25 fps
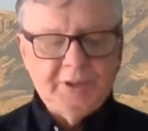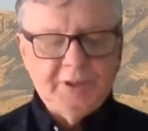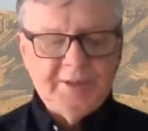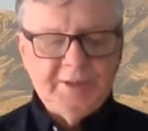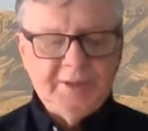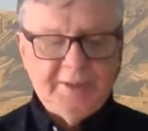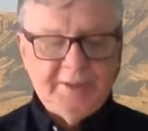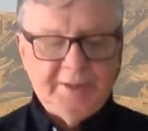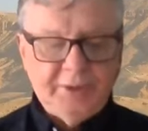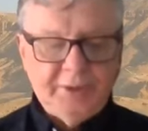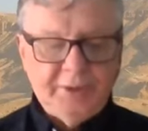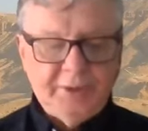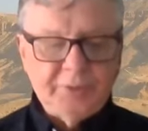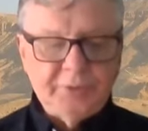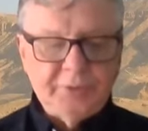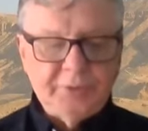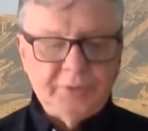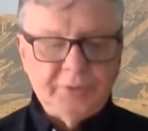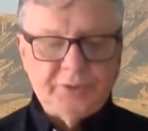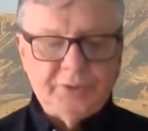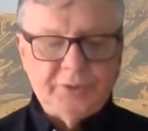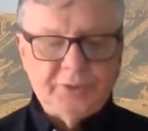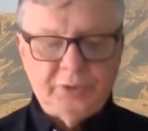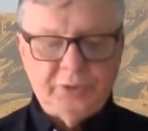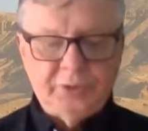He
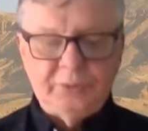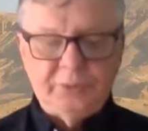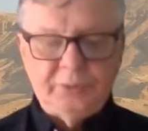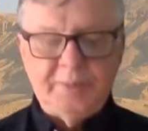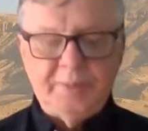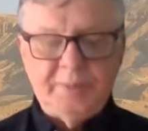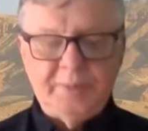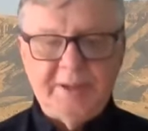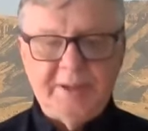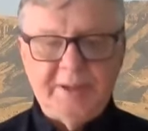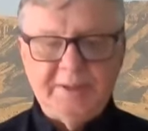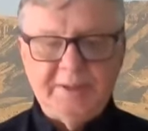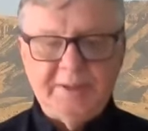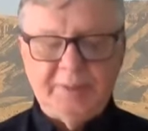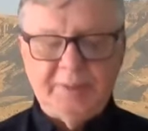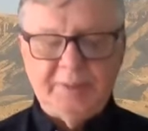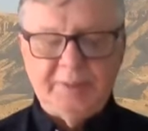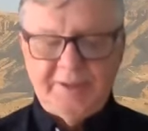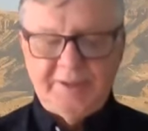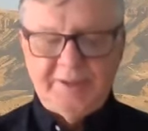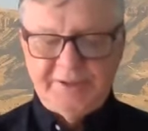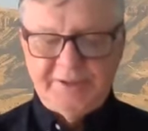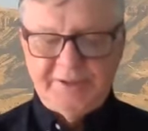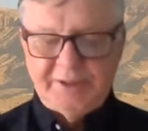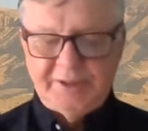also showed remarkable
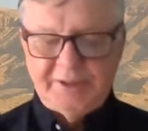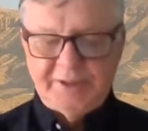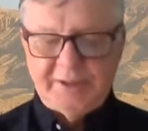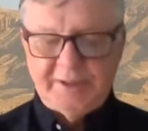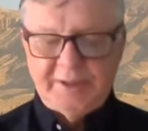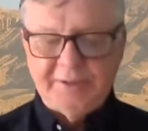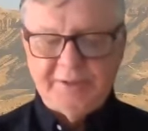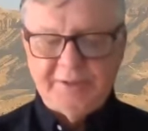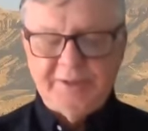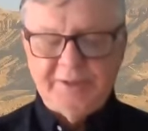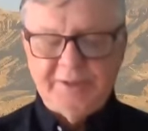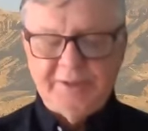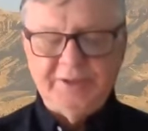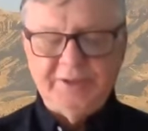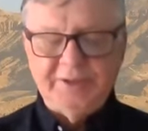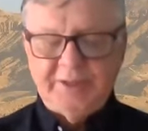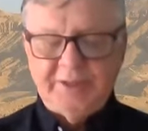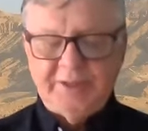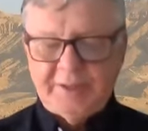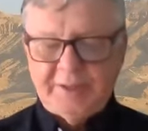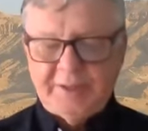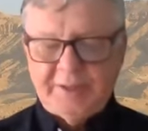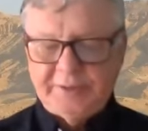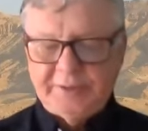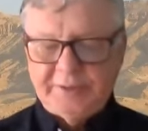insight into
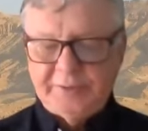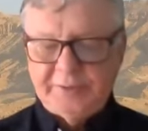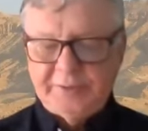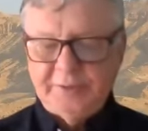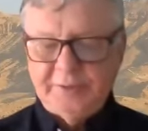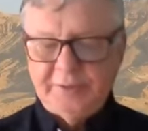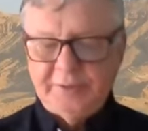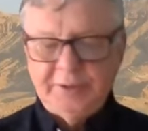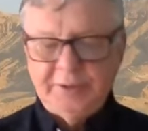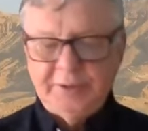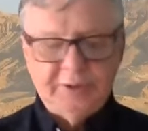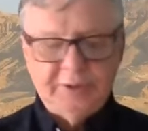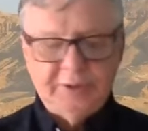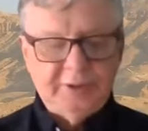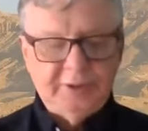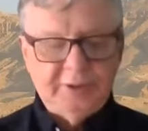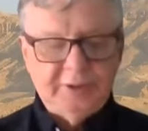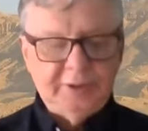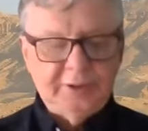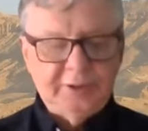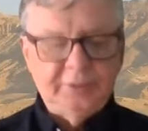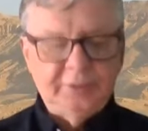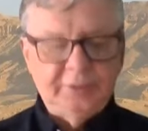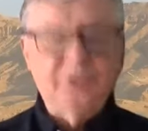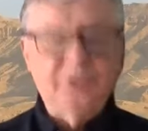character
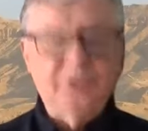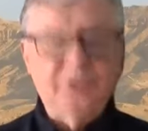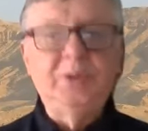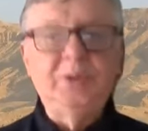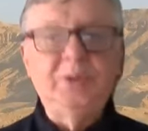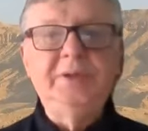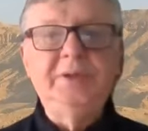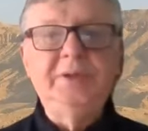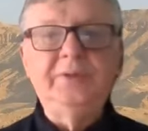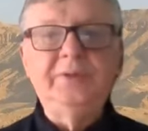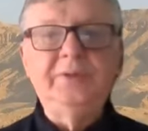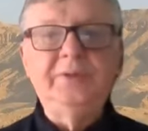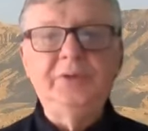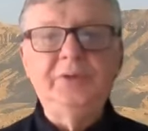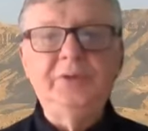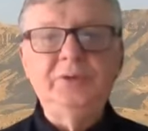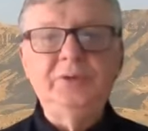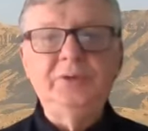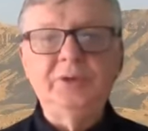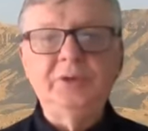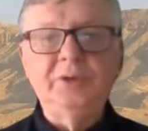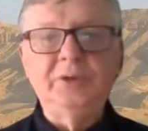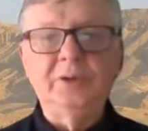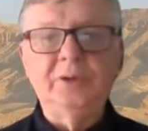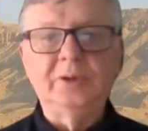and could read the
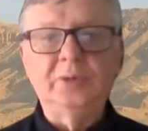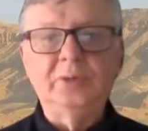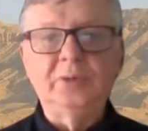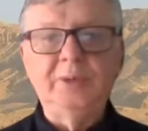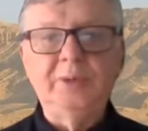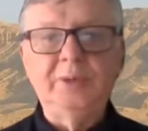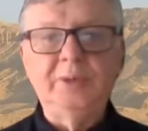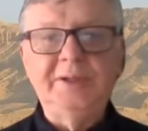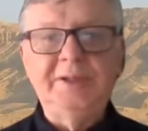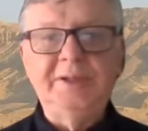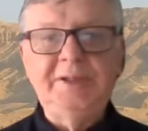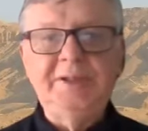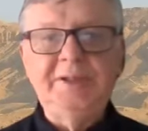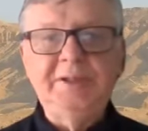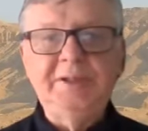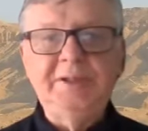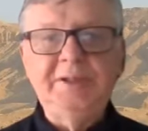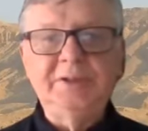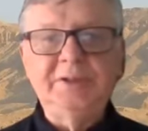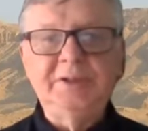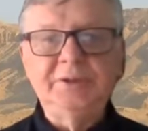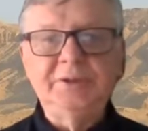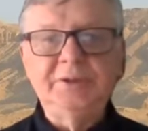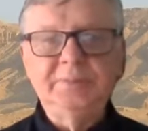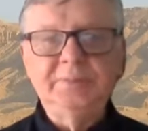future with
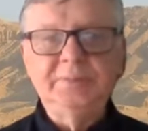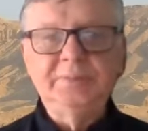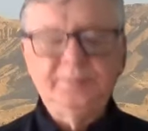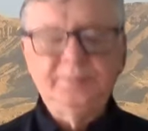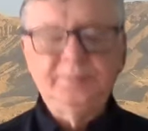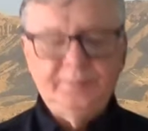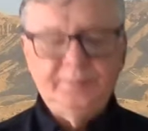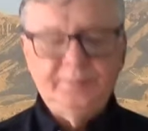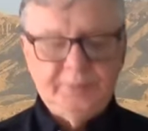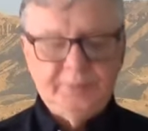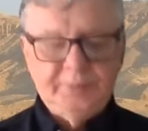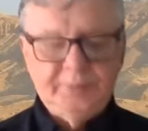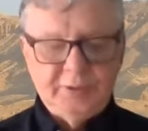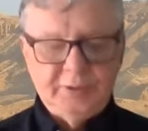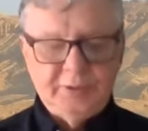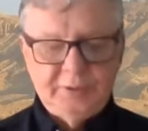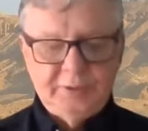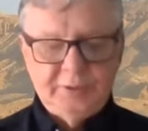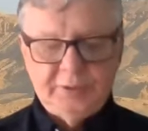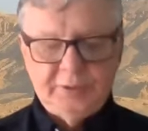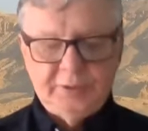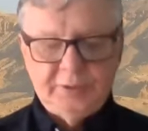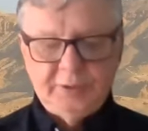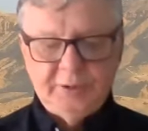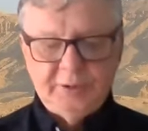ease.
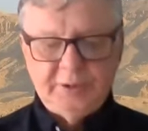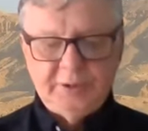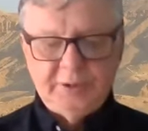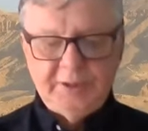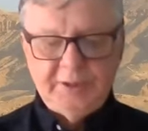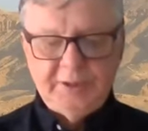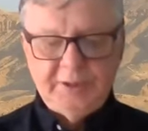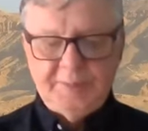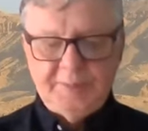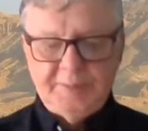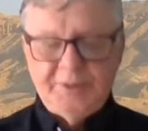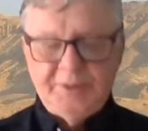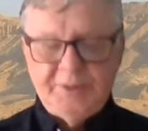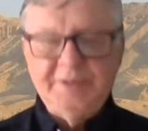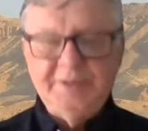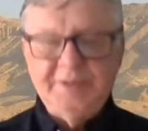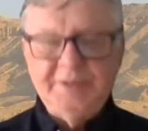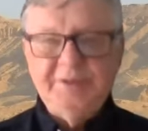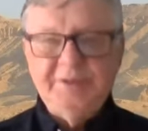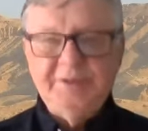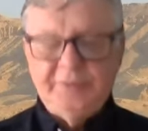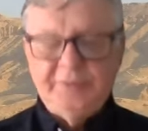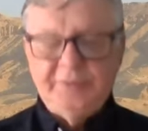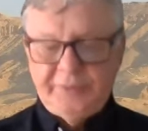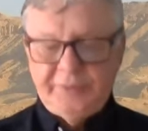He
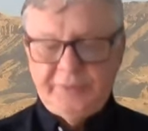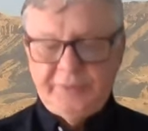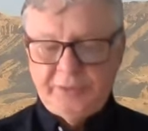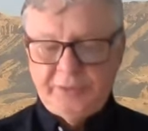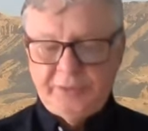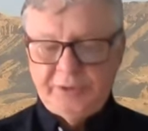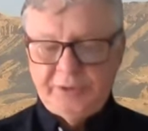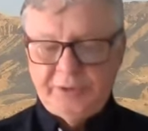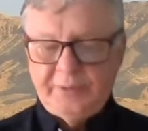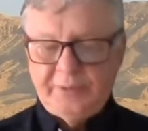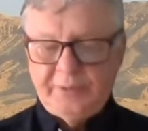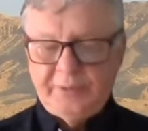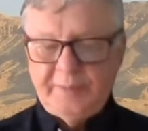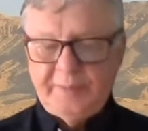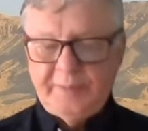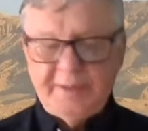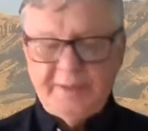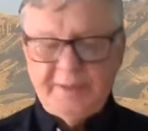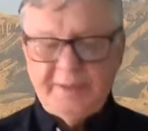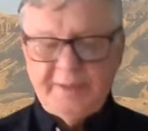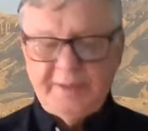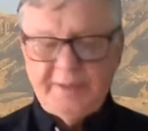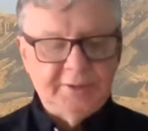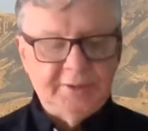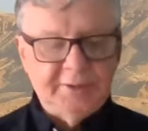predicted the future of
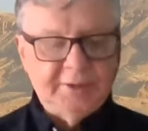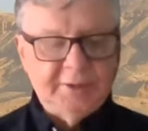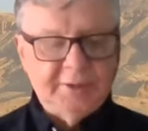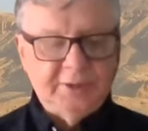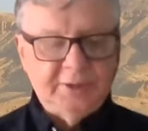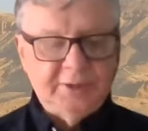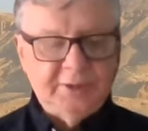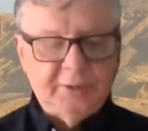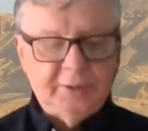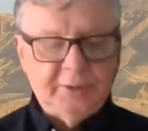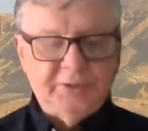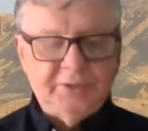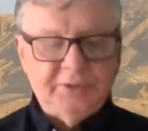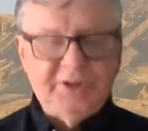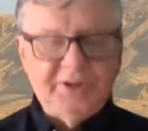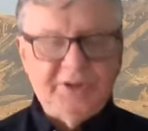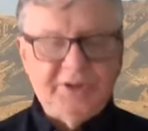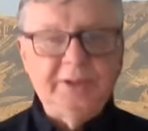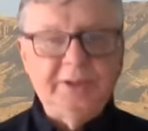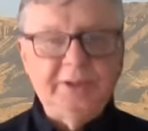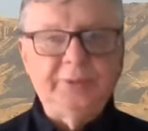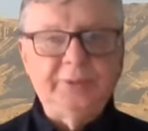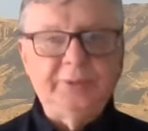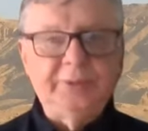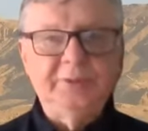many of the
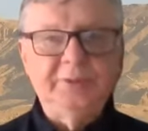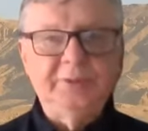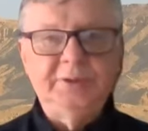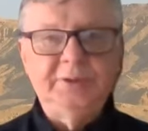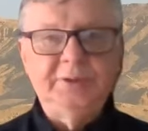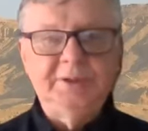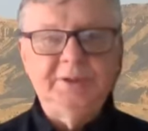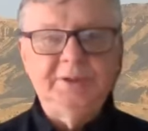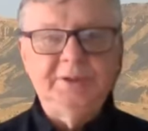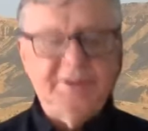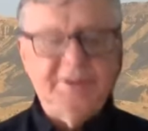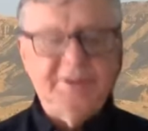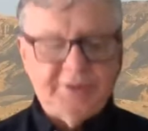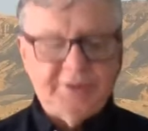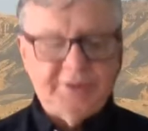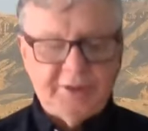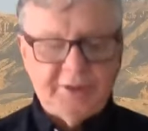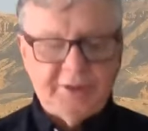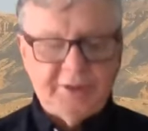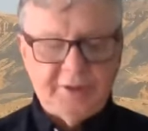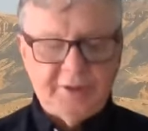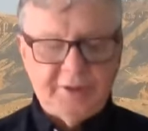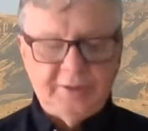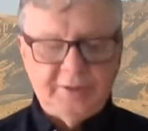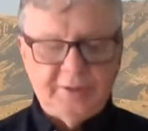children in his
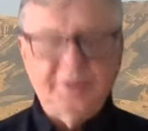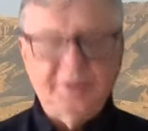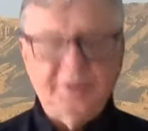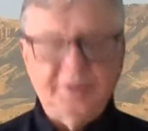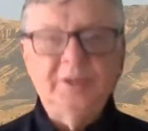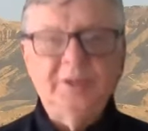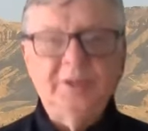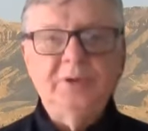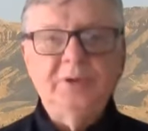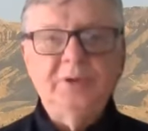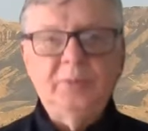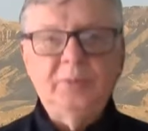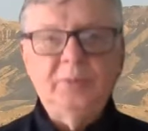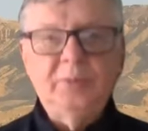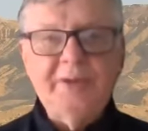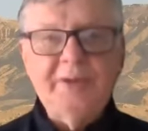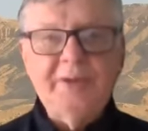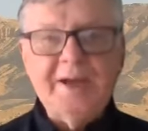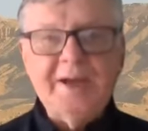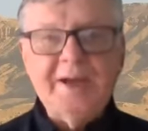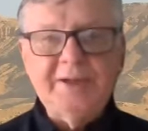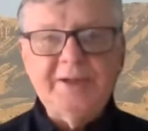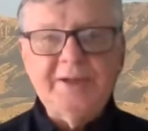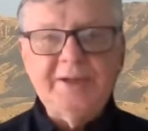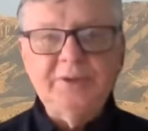care with
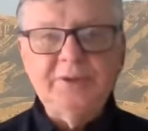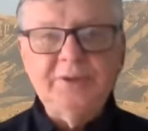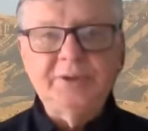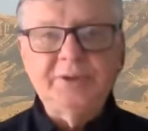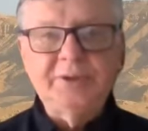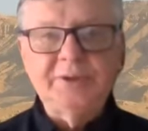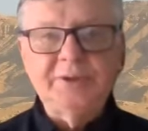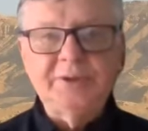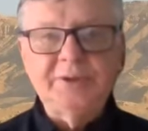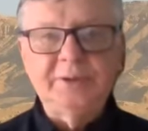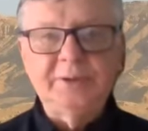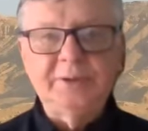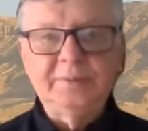accuracy.